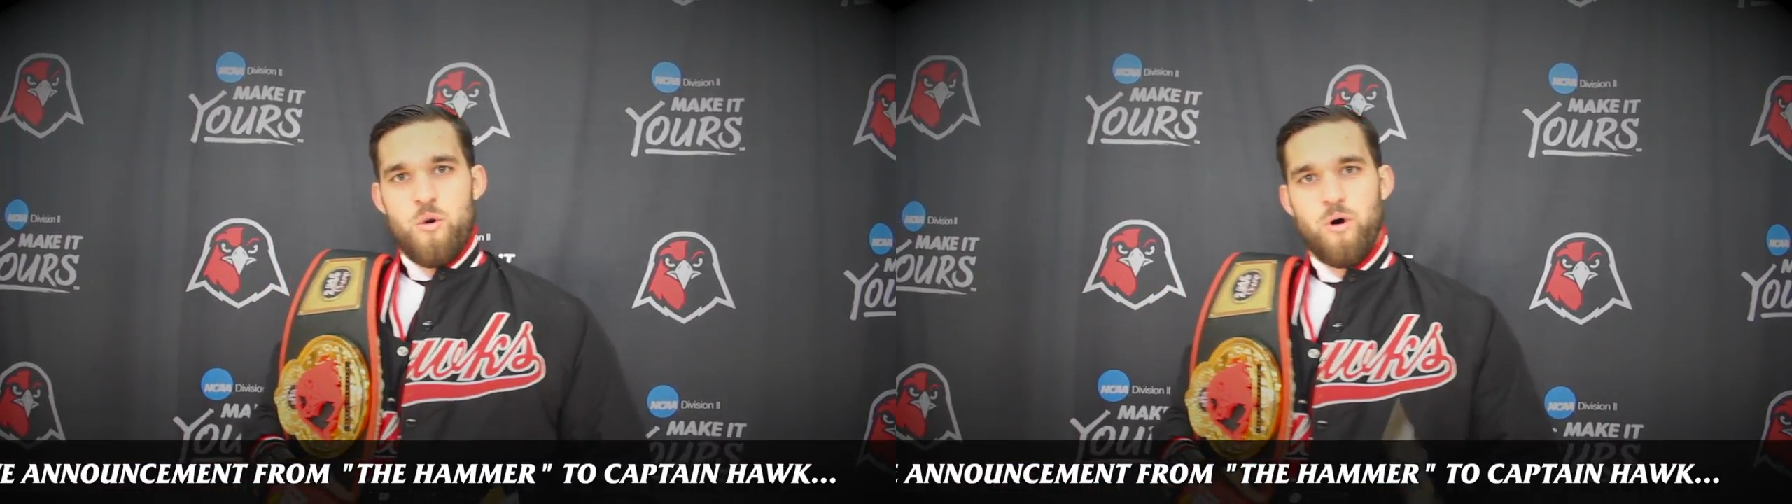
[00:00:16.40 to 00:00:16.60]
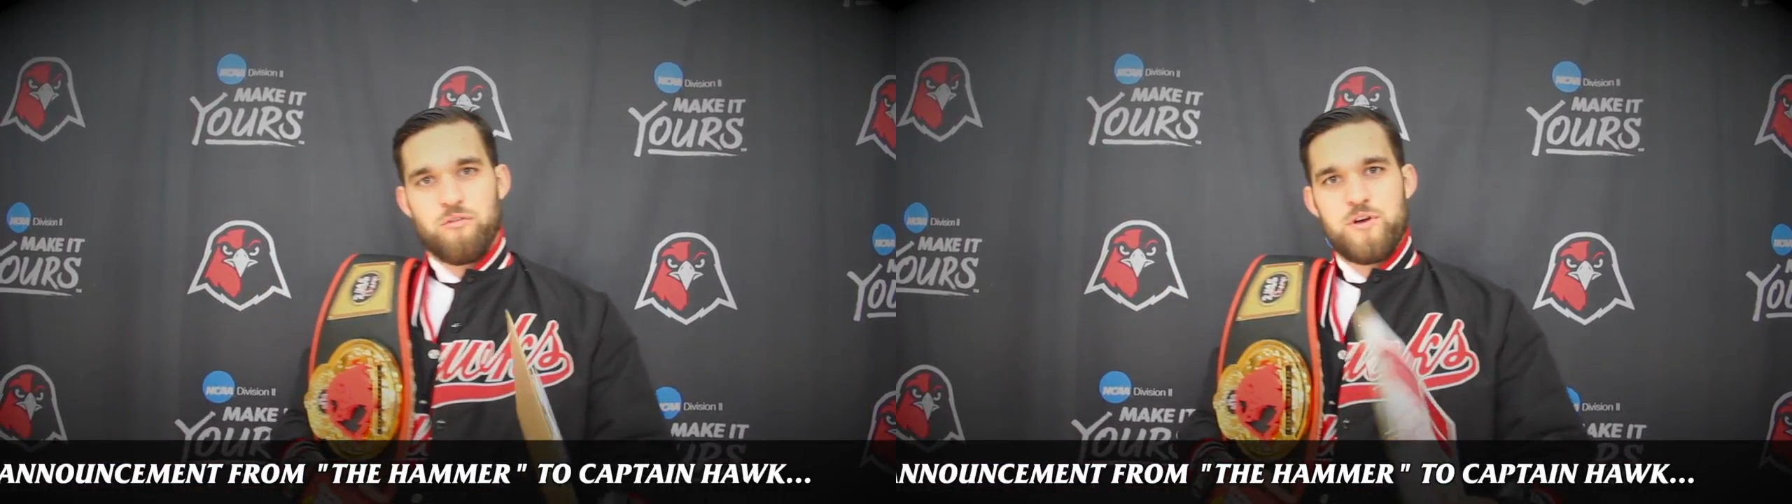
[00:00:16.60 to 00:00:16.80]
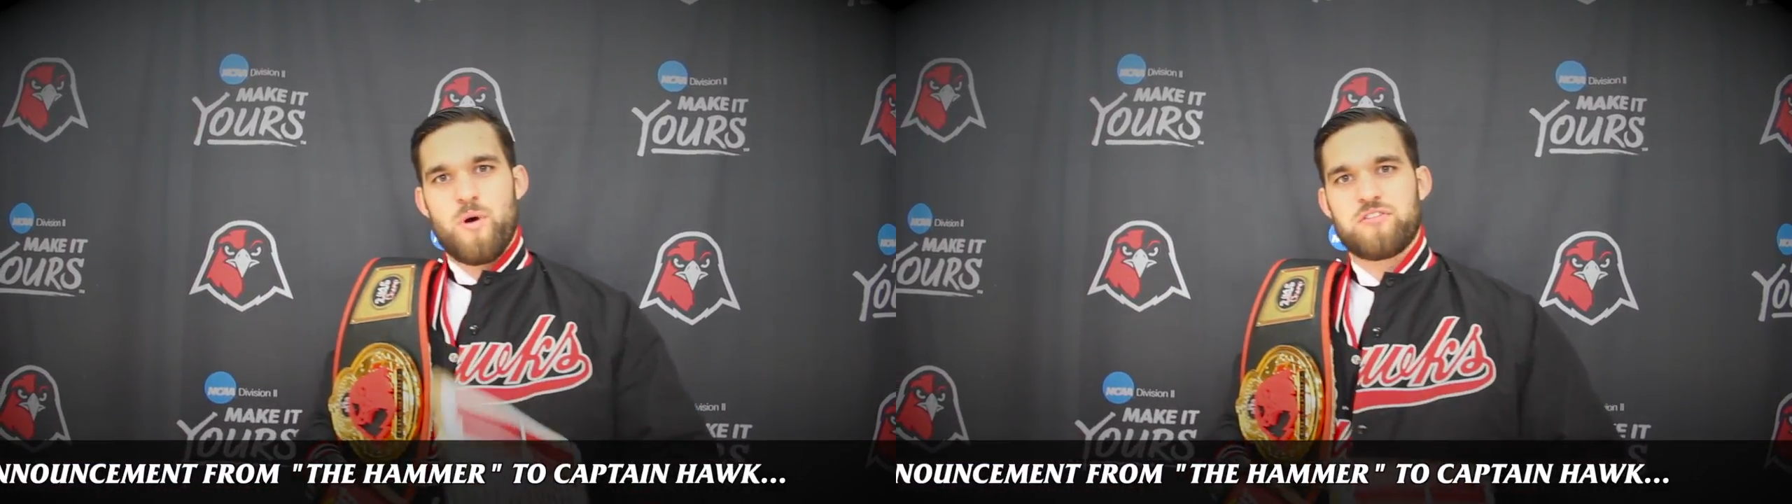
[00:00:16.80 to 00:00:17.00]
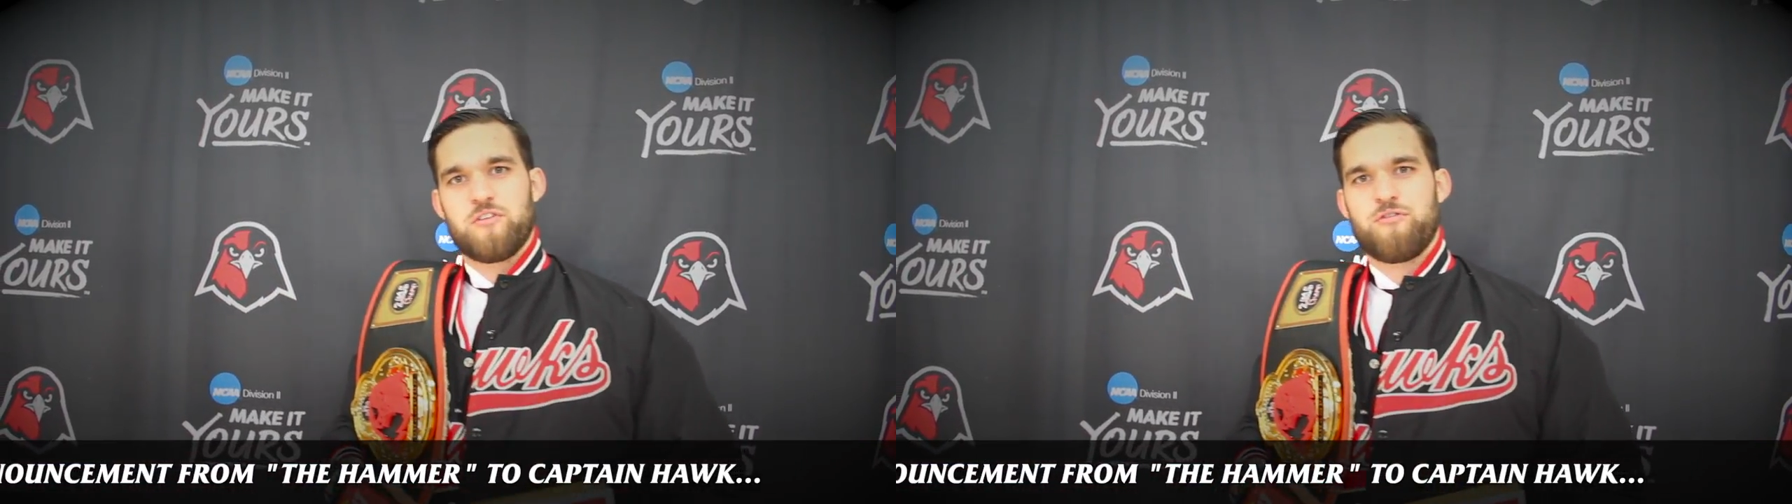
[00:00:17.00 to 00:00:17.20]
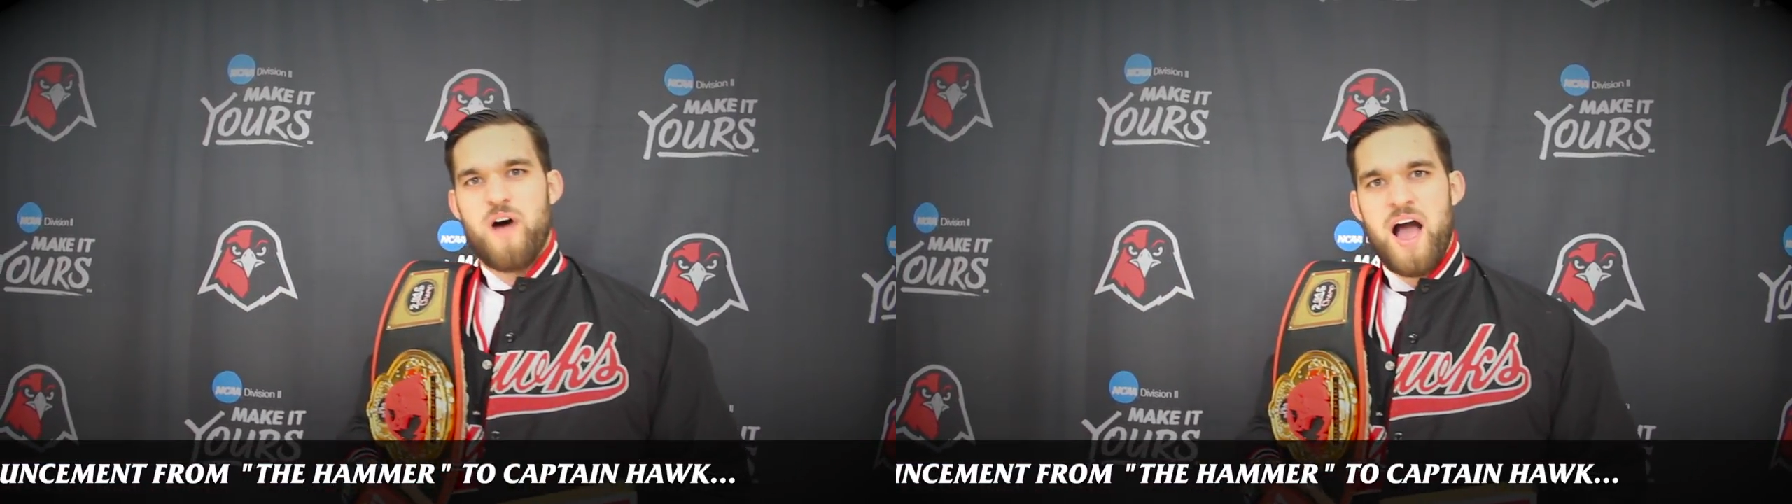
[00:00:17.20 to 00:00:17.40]
Well, if he wants to
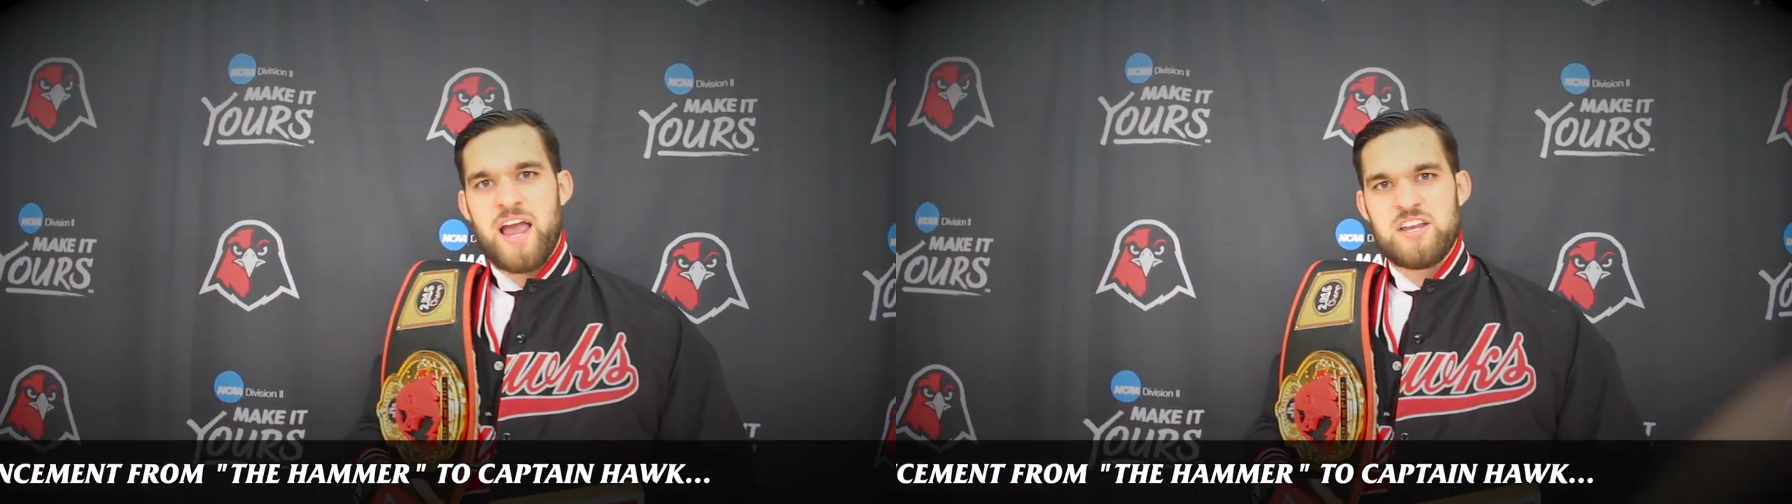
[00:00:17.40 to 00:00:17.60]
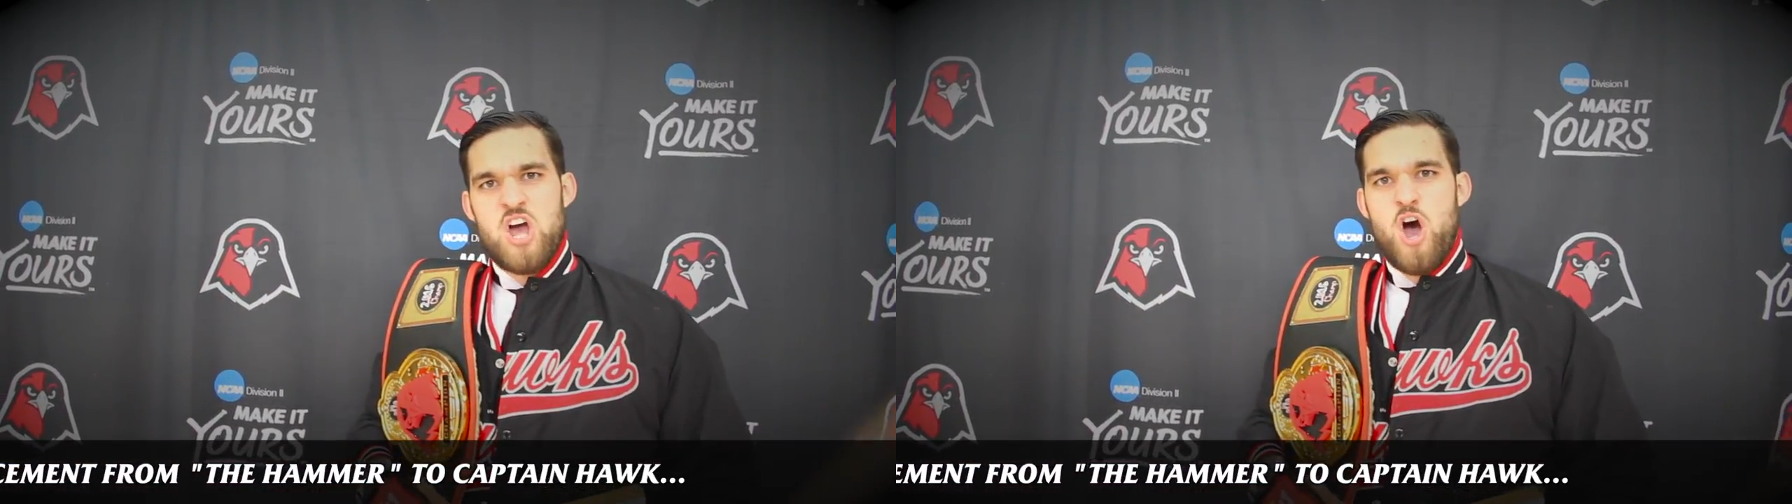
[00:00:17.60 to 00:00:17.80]
find